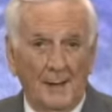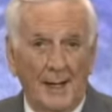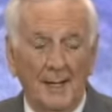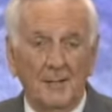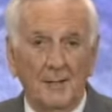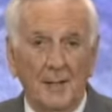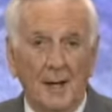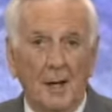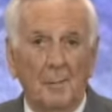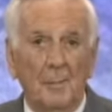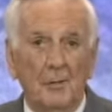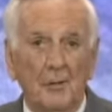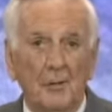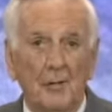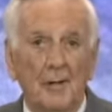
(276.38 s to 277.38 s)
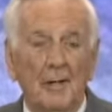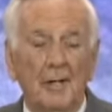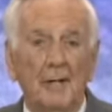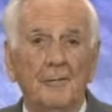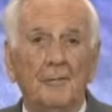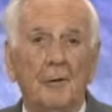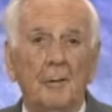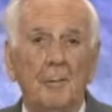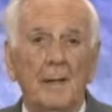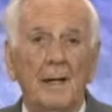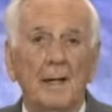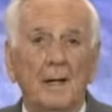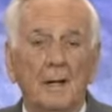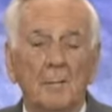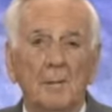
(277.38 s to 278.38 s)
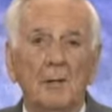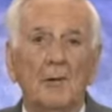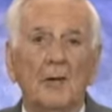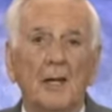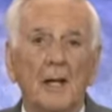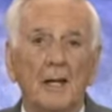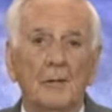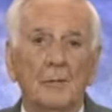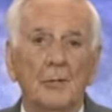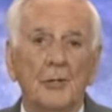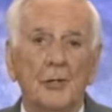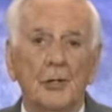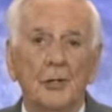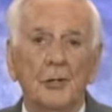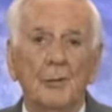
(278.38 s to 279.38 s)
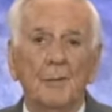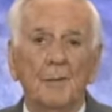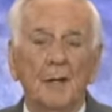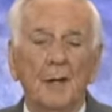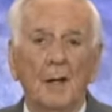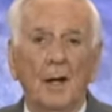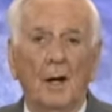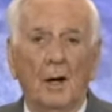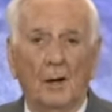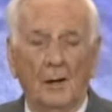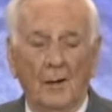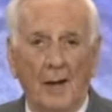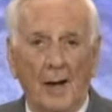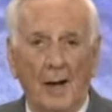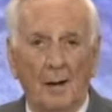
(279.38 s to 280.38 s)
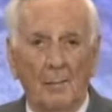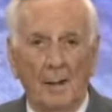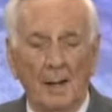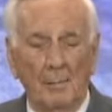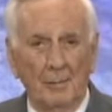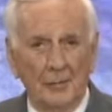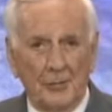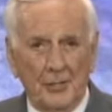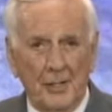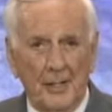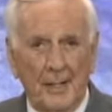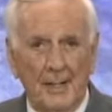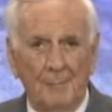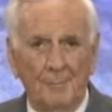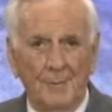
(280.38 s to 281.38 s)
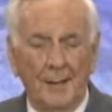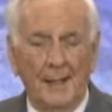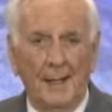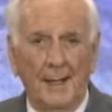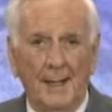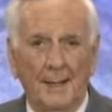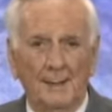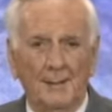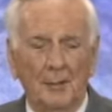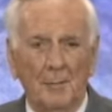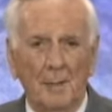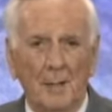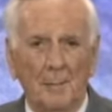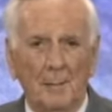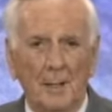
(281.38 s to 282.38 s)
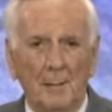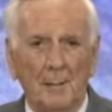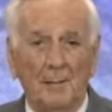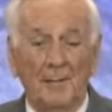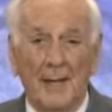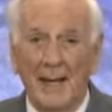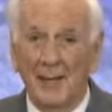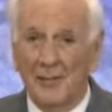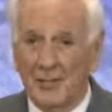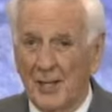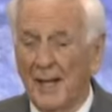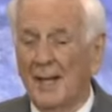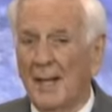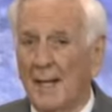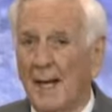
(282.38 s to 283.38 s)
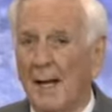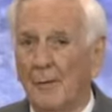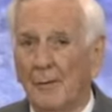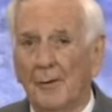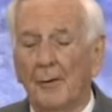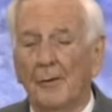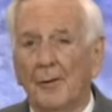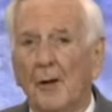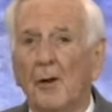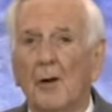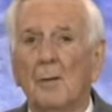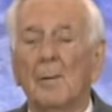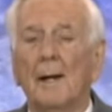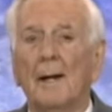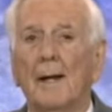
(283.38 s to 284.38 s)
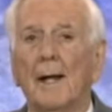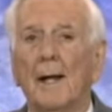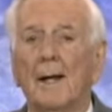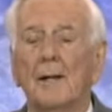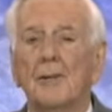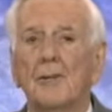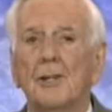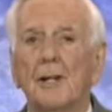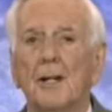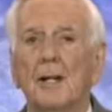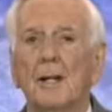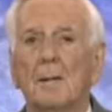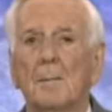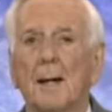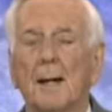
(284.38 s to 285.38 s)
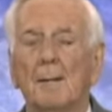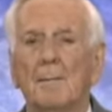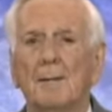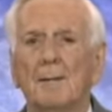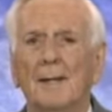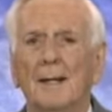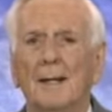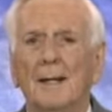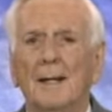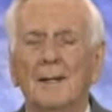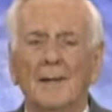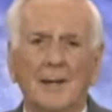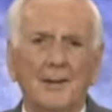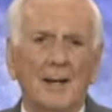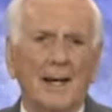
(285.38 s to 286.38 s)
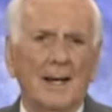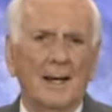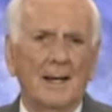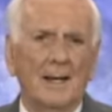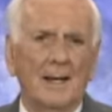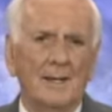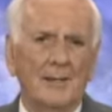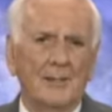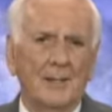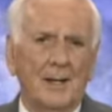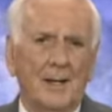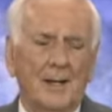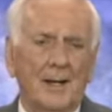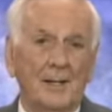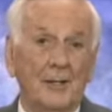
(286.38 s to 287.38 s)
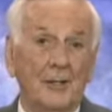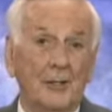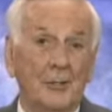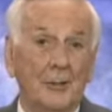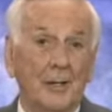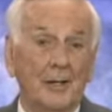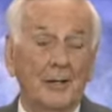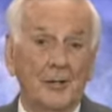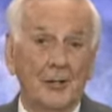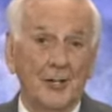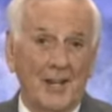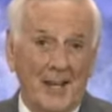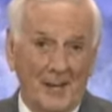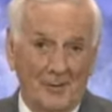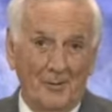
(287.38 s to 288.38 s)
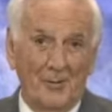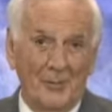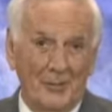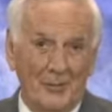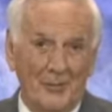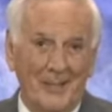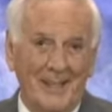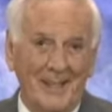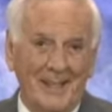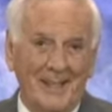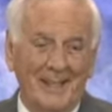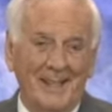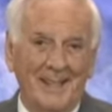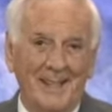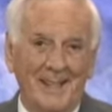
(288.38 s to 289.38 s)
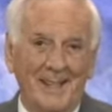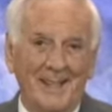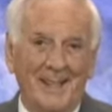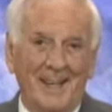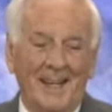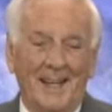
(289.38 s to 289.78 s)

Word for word: uh, that's an opportunity for me to communicate with you on our Bible study. And so many people, next Sunday now, we're going to talk about how to study the Bible. The title is uh, Do You Understand What You're Reading?